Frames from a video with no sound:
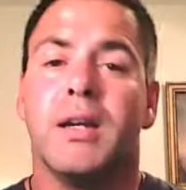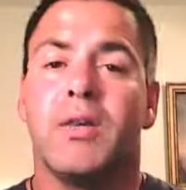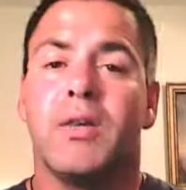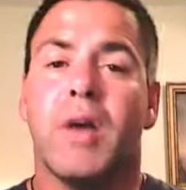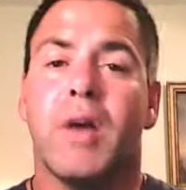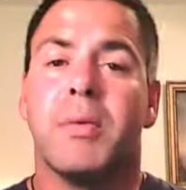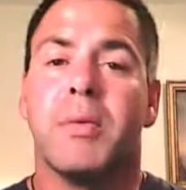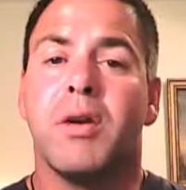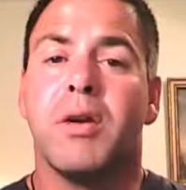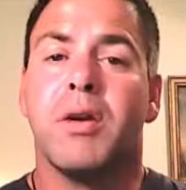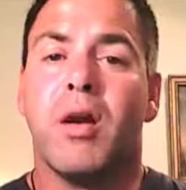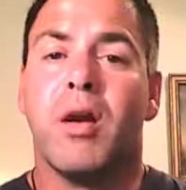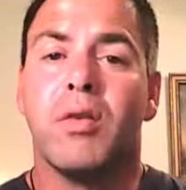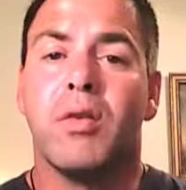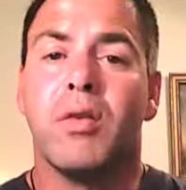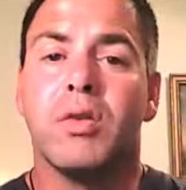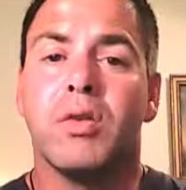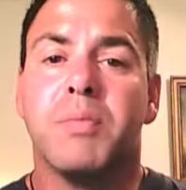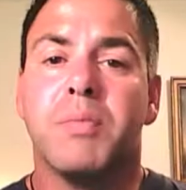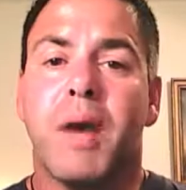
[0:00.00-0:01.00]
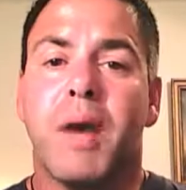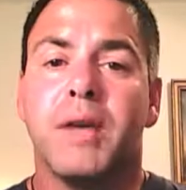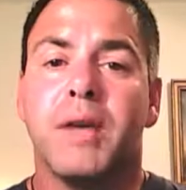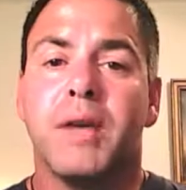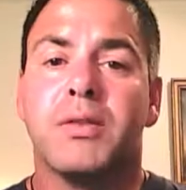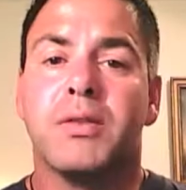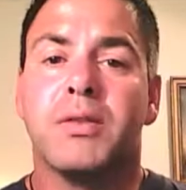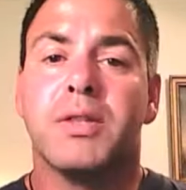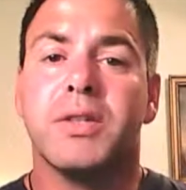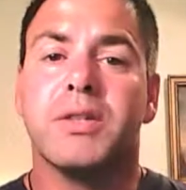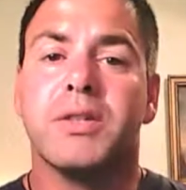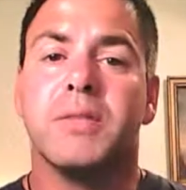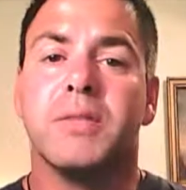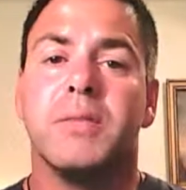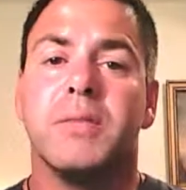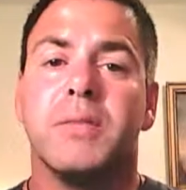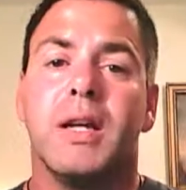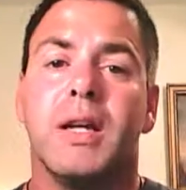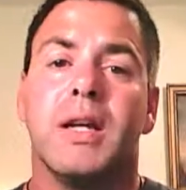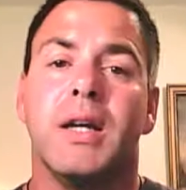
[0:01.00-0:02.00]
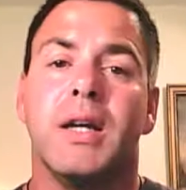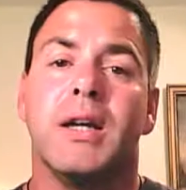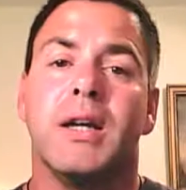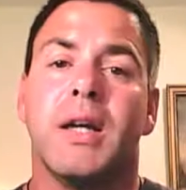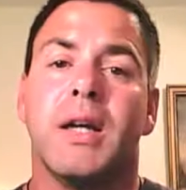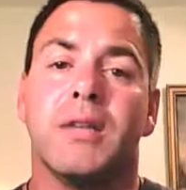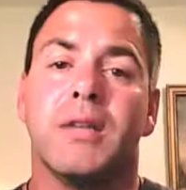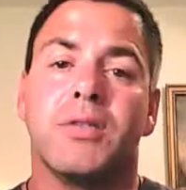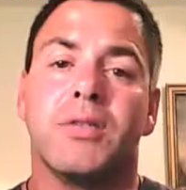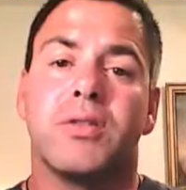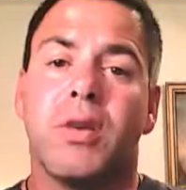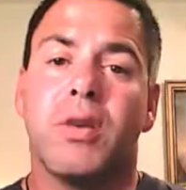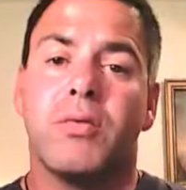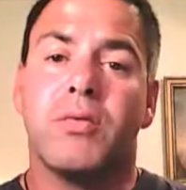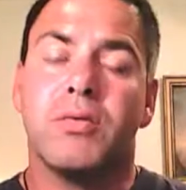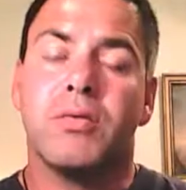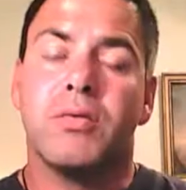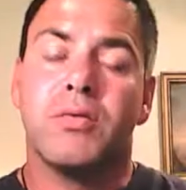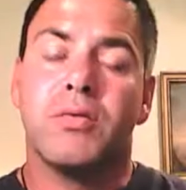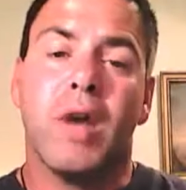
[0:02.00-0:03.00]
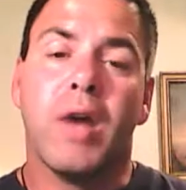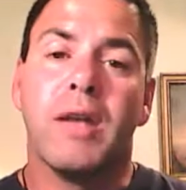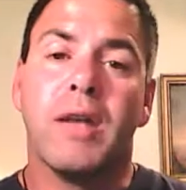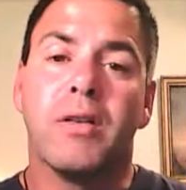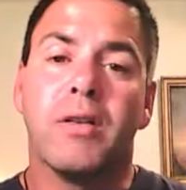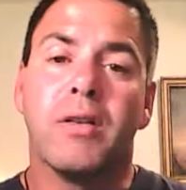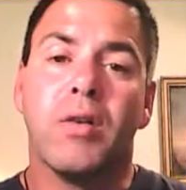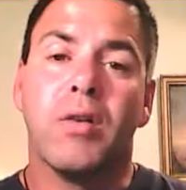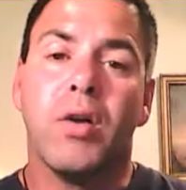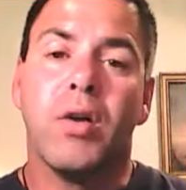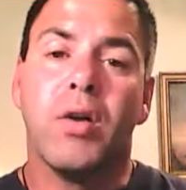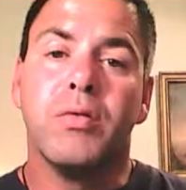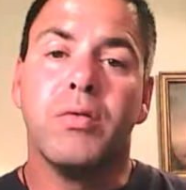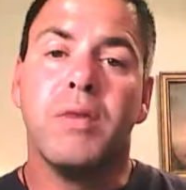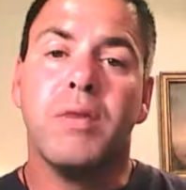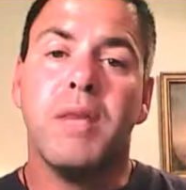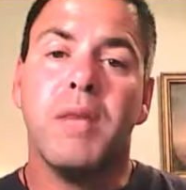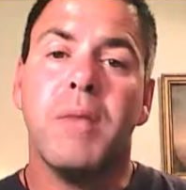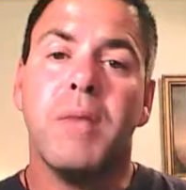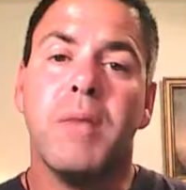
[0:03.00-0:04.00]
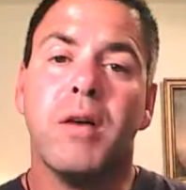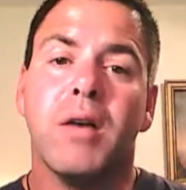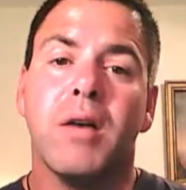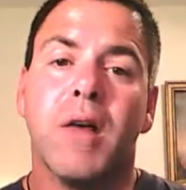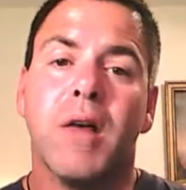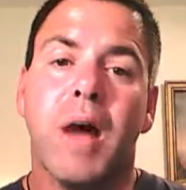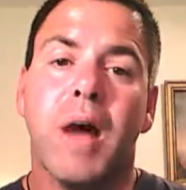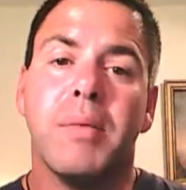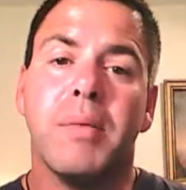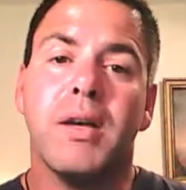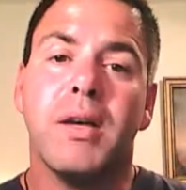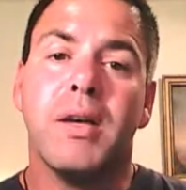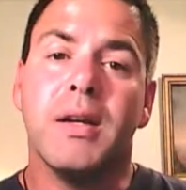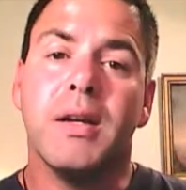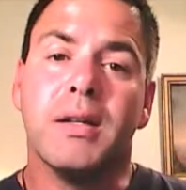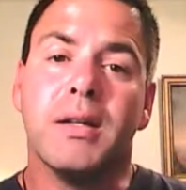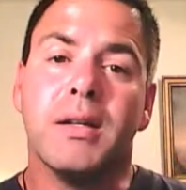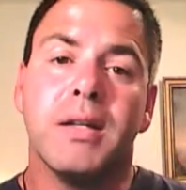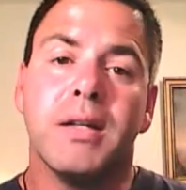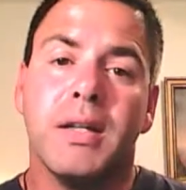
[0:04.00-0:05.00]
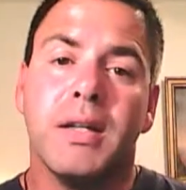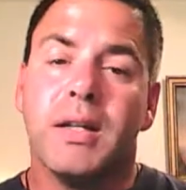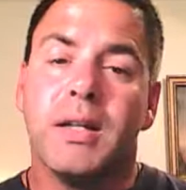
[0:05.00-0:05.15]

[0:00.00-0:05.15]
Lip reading: grab an autoresponder system and start writing their own email copy, and